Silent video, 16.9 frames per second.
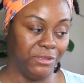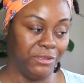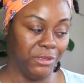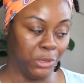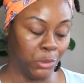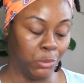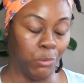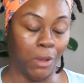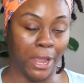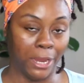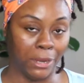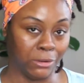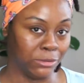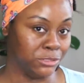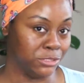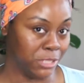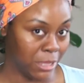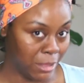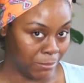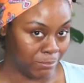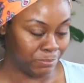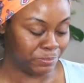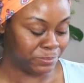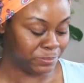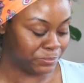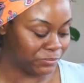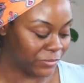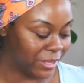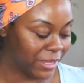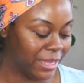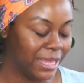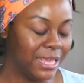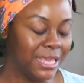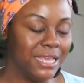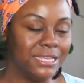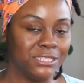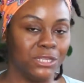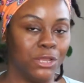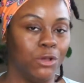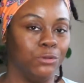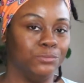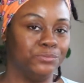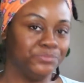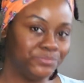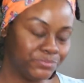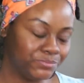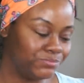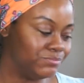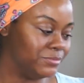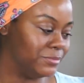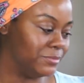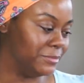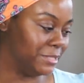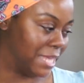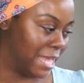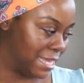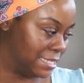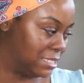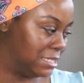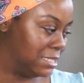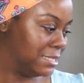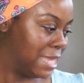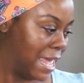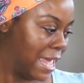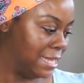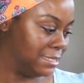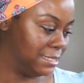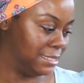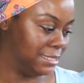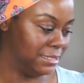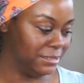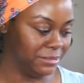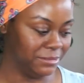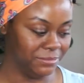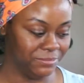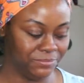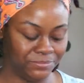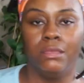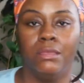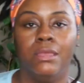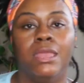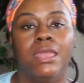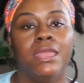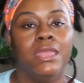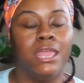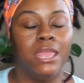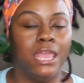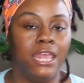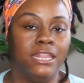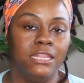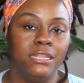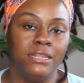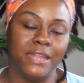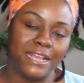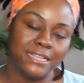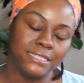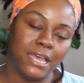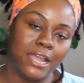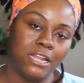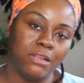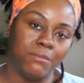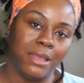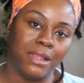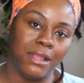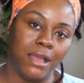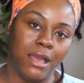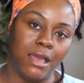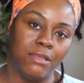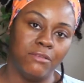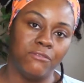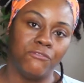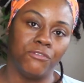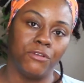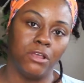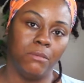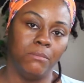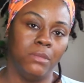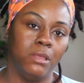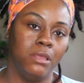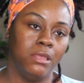acquired some. So that's that. And the next item I got from